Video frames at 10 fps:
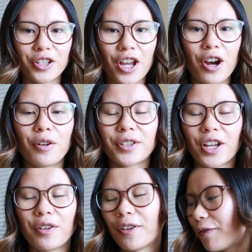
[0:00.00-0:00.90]
so.
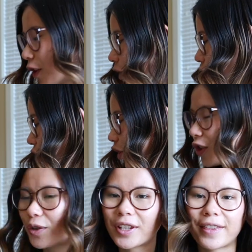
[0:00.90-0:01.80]
So the first
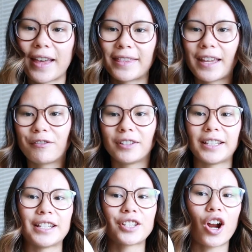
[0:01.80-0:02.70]
shoes that they
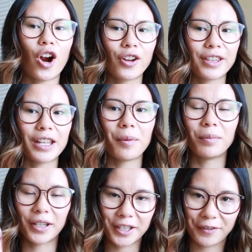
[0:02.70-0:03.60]
released are the
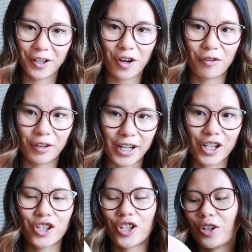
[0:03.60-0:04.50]
Blissfeel
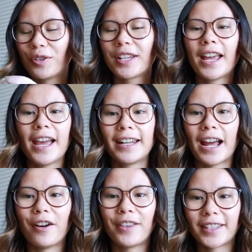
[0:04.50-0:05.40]
running shoes.
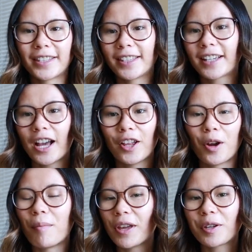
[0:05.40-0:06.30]
Now this is the
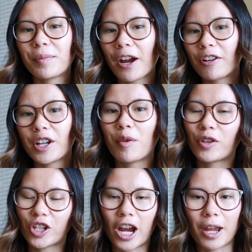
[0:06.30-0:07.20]
color Mink Berry,
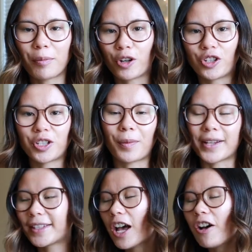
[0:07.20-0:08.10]
which I purchased
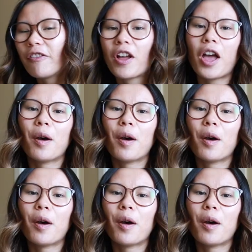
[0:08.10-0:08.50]
myself,